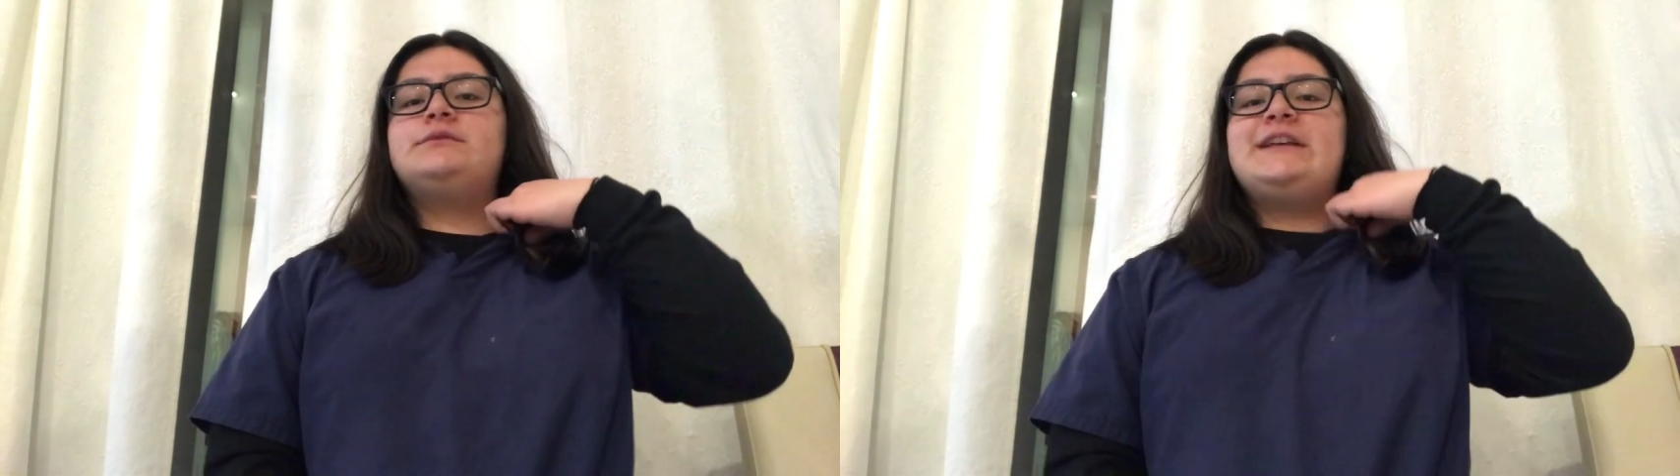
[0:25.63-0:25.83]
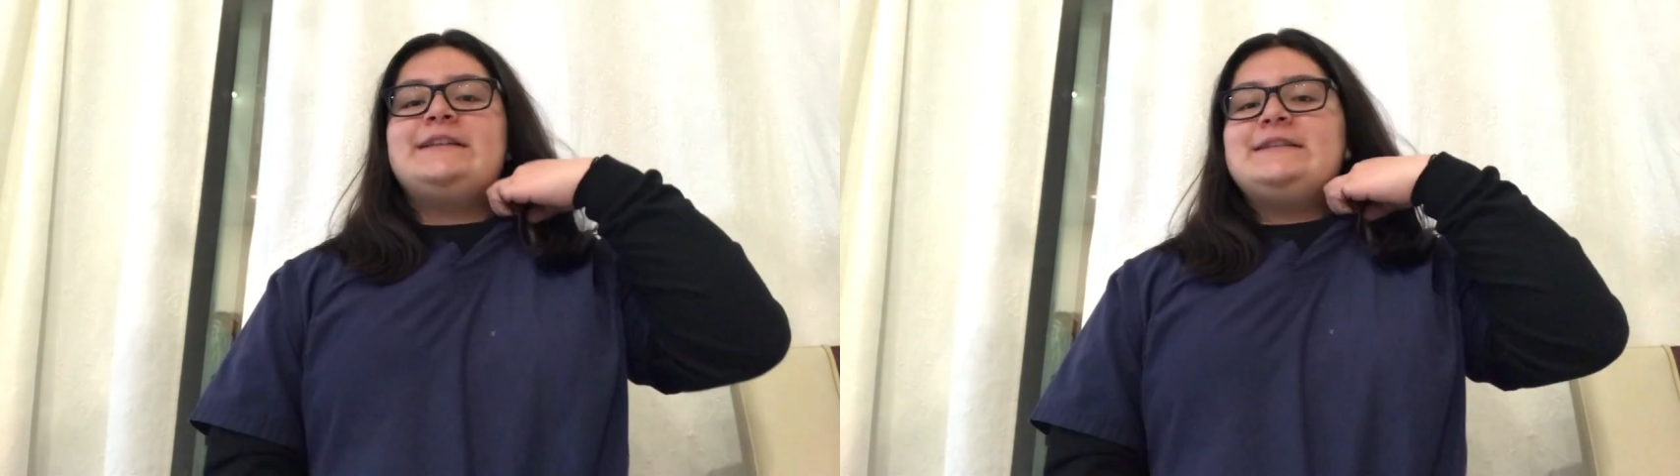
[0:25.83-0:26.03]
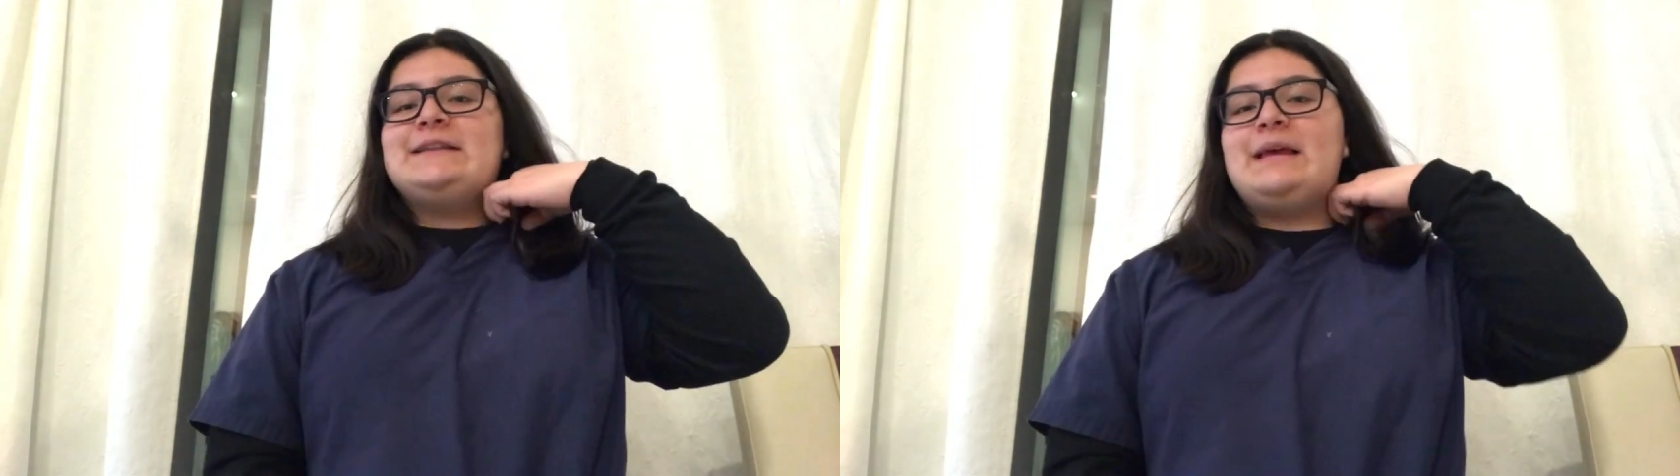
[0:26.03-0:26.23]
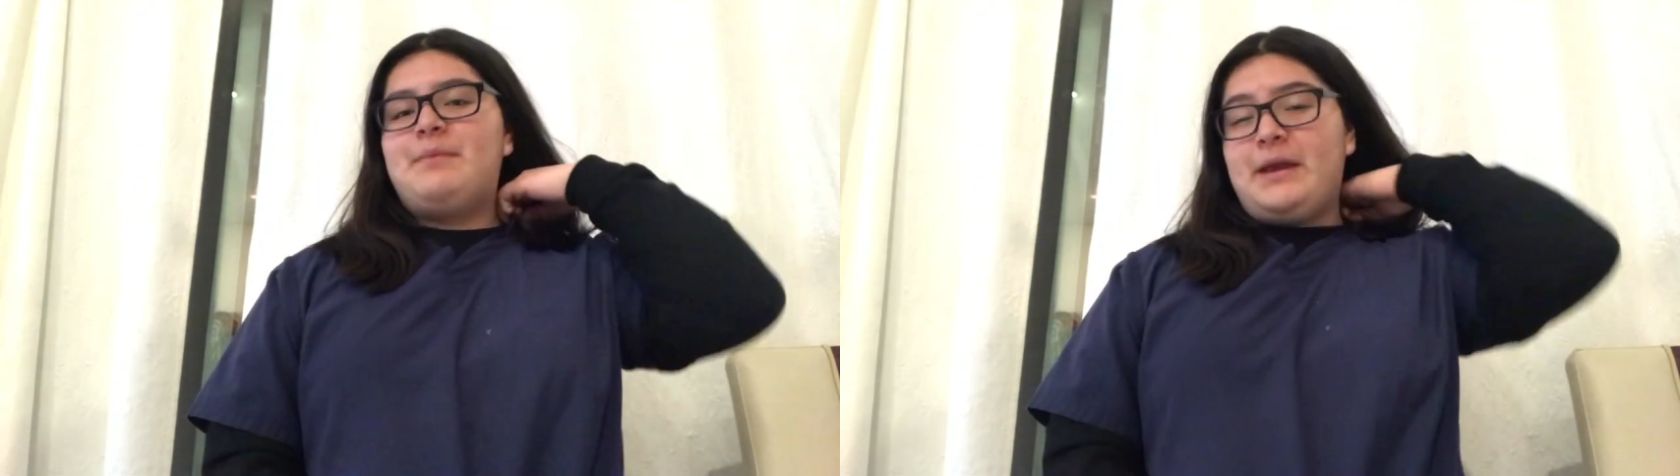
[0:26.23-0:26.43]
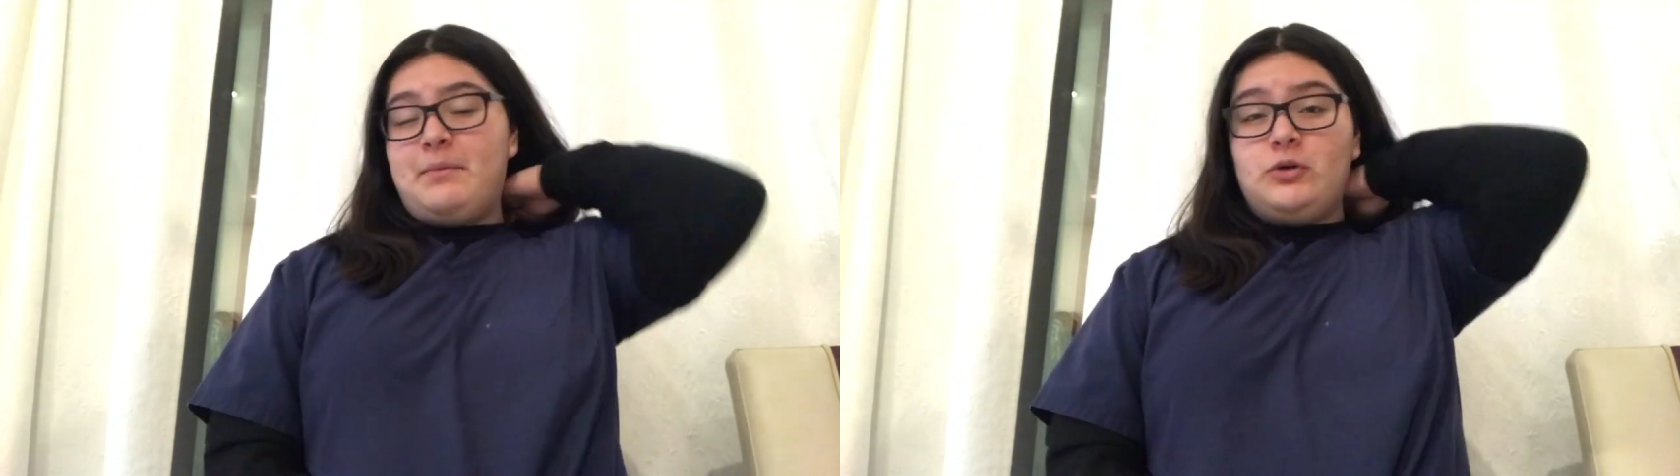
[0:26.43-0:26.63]
tend to let
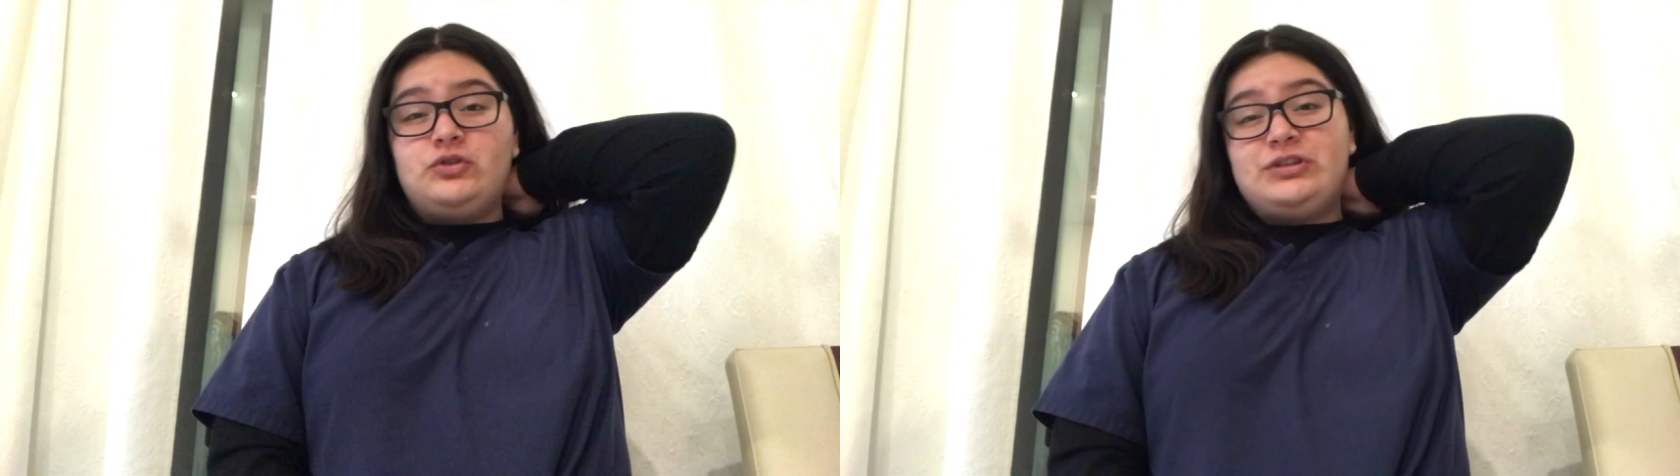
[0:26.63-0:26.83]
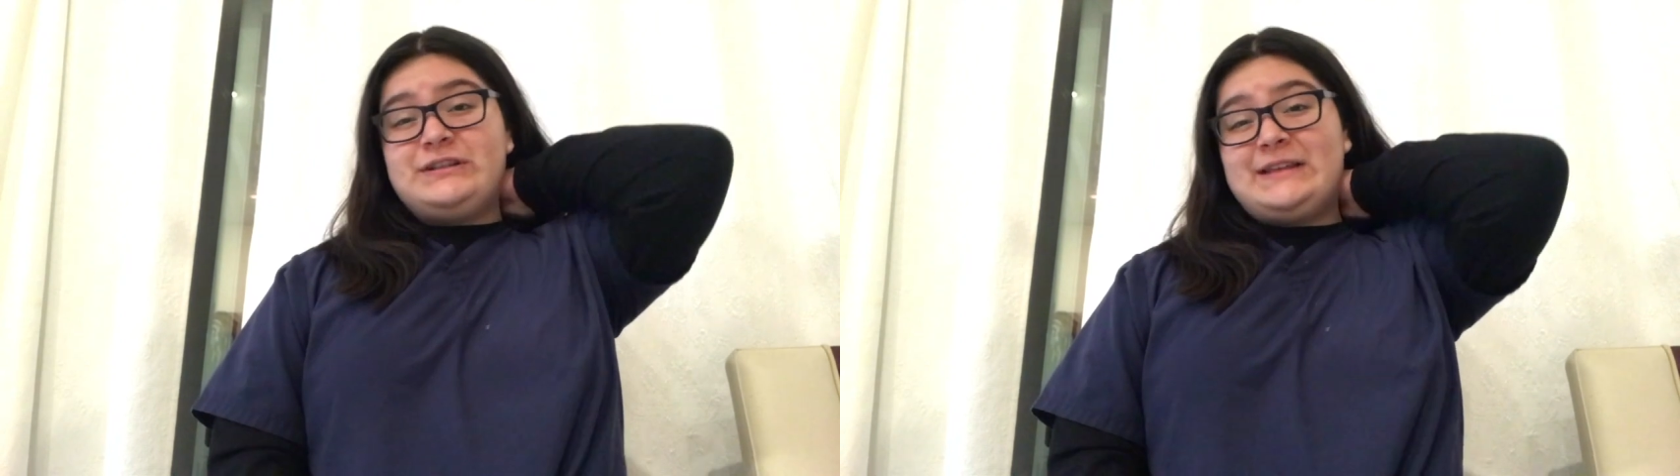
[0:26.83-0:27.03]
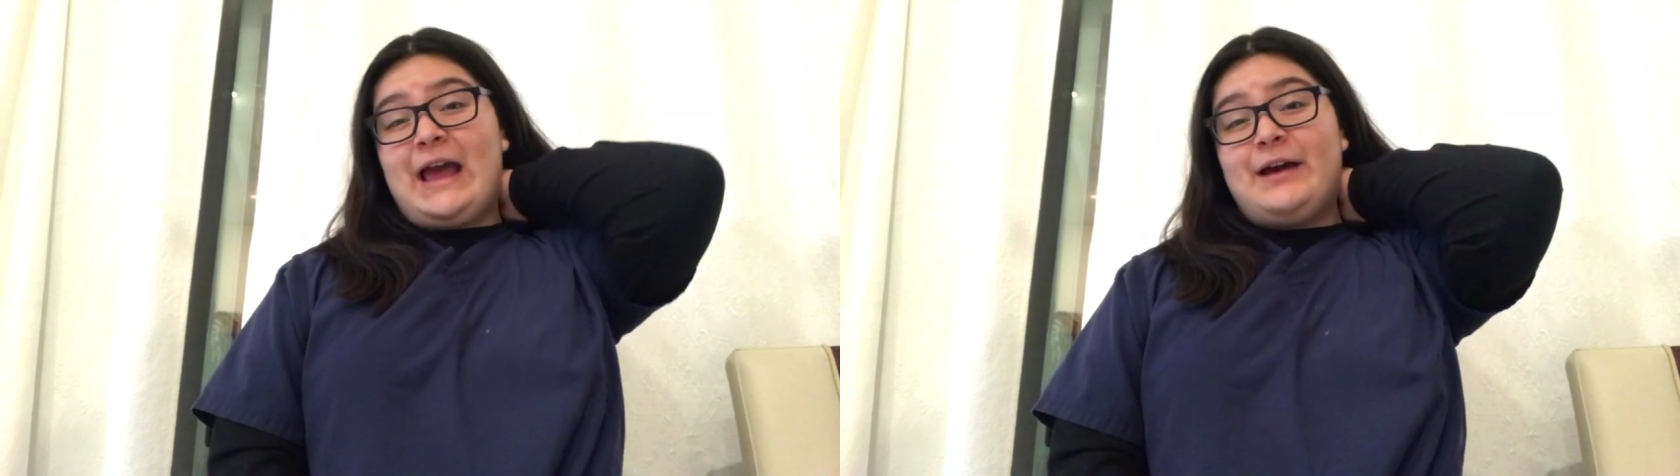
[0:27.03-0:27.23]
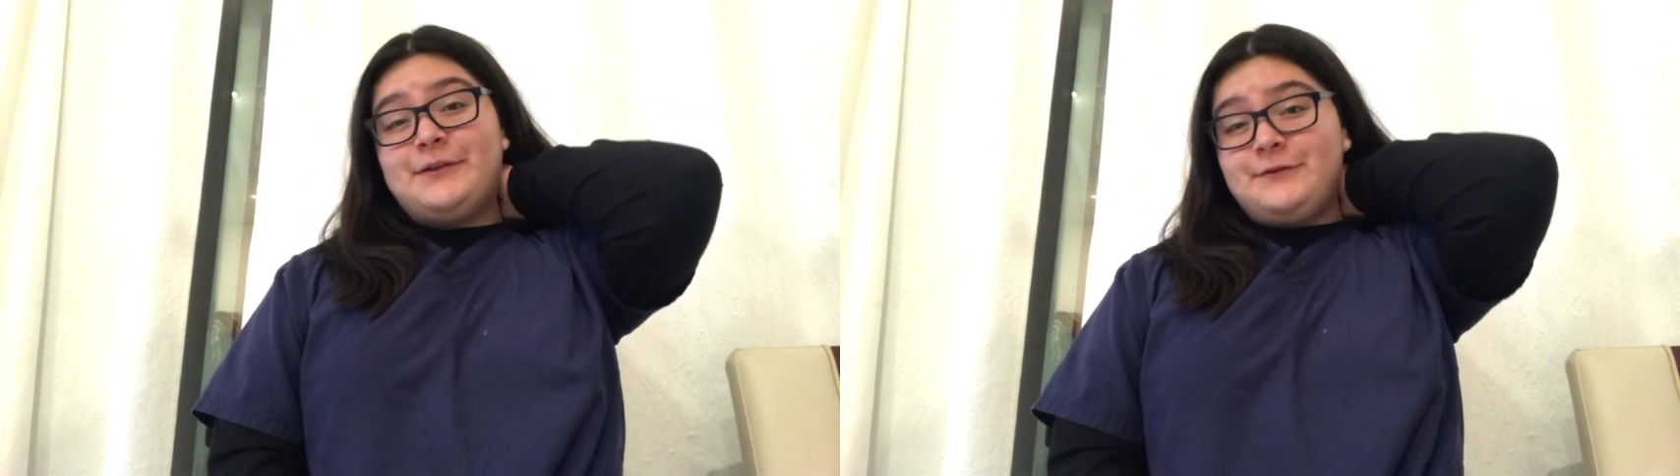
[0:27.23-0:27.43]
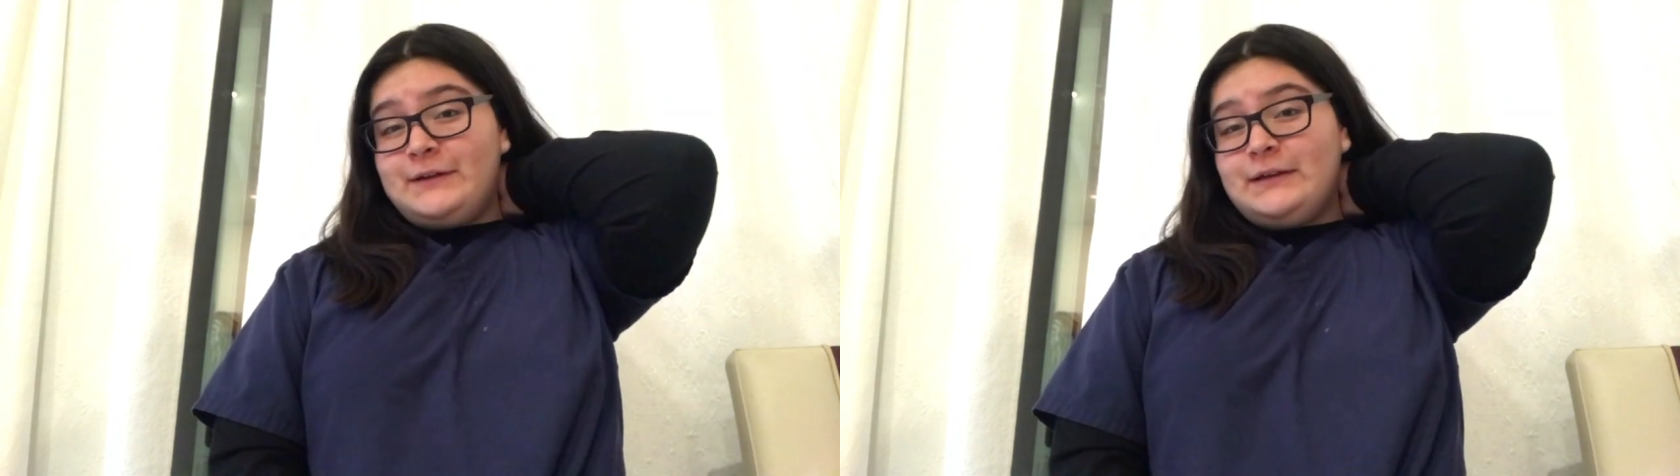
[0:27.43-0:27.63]
my emotions out
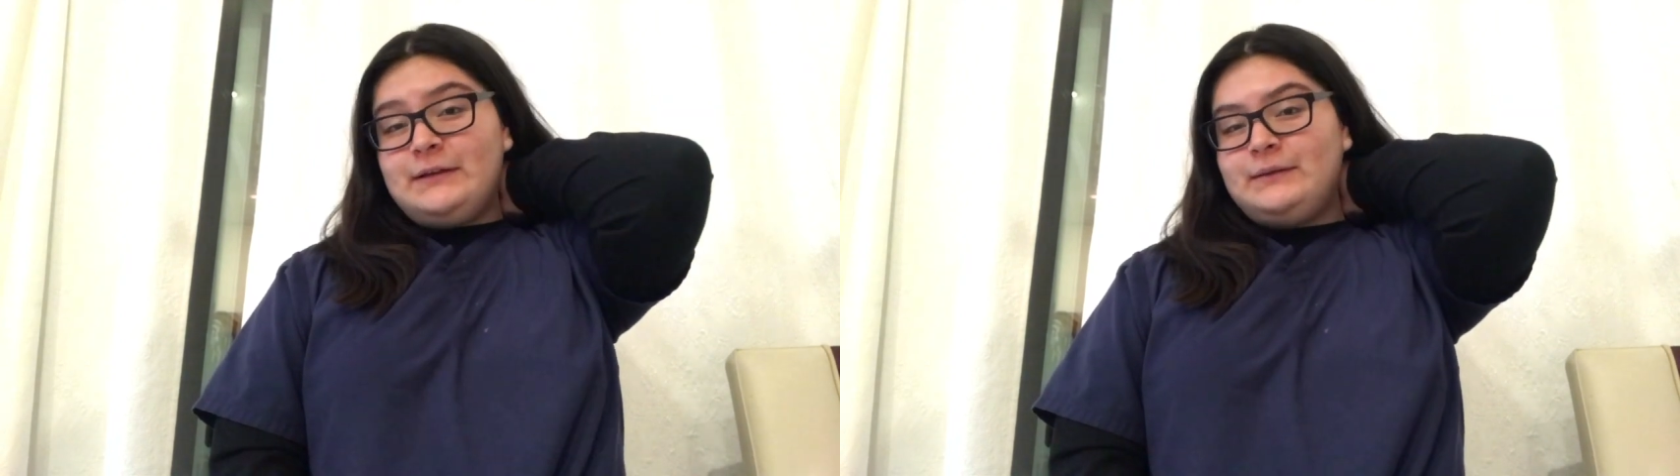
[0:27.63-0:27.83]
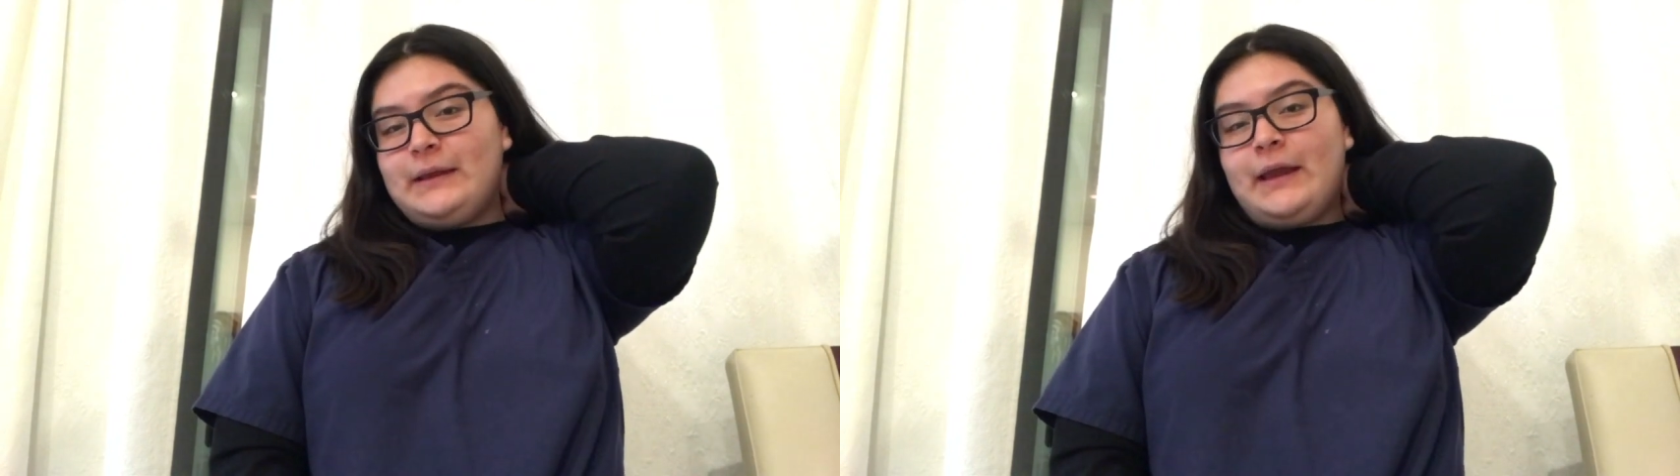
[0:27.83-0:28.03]
of it,